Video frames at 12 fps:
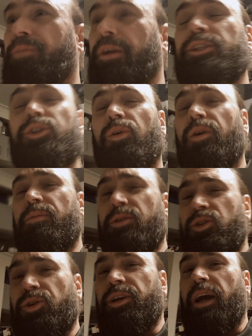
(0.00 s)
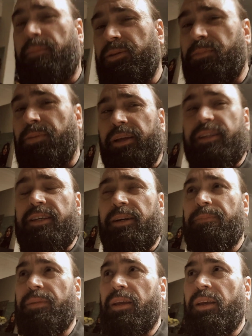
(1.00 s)
pretty sure it was 2 cups of
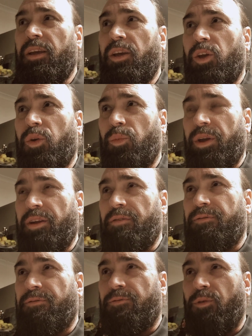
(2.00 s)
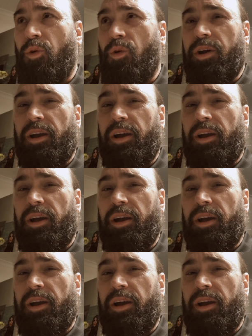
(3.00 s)
polenta with 4